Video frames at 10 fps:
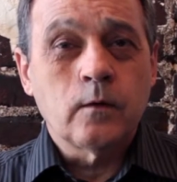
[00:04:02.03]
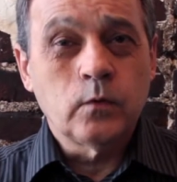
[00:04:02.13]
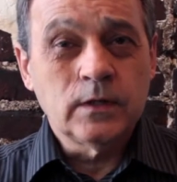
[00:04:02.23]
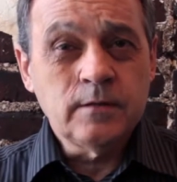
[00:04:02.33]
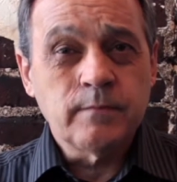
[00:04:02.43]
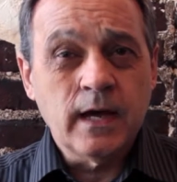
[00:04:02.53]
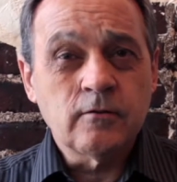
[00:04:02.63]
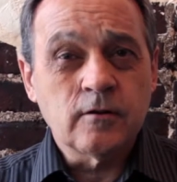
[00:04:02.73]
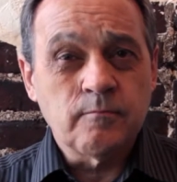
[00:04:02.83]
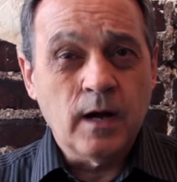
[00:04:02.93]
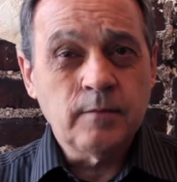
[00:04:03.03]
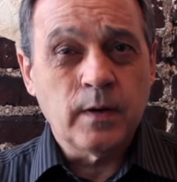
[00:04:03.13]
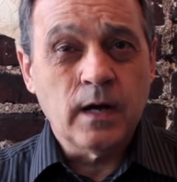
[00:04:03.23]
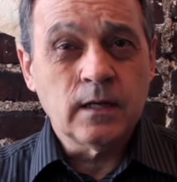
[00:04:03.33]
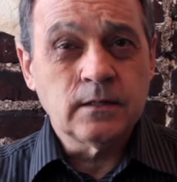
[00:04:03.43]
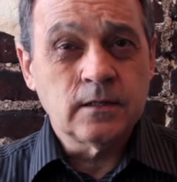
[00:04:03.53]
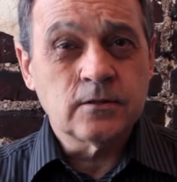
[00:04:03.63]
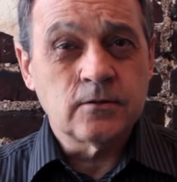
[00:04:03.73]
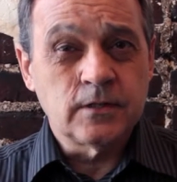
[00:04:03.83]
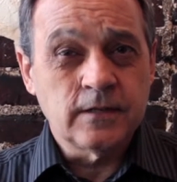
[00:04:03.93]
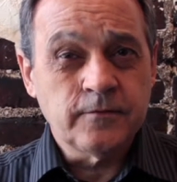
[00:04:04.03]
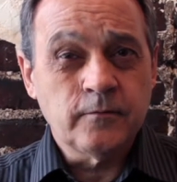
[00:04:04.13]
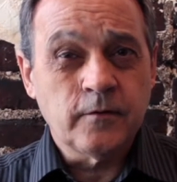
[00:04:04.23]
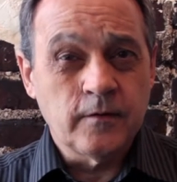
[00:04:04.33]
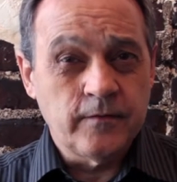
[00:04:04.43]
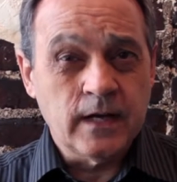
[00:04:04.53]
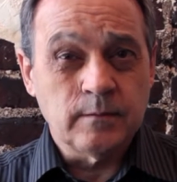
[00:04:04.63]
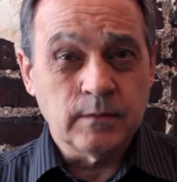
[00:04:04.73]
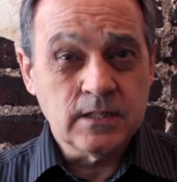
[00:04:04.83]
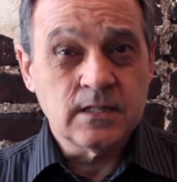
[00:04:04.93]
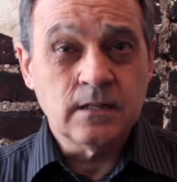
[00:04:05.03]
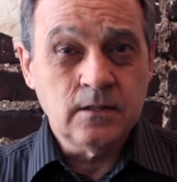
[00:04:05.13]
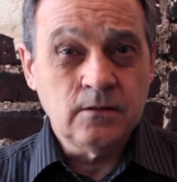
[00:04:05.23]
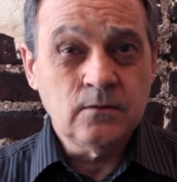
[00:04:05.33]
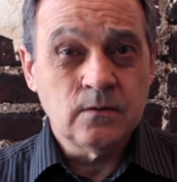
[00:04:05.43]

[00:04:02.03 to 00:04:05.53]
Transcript: Will it matter if my politics are different from the vet I'm listening to?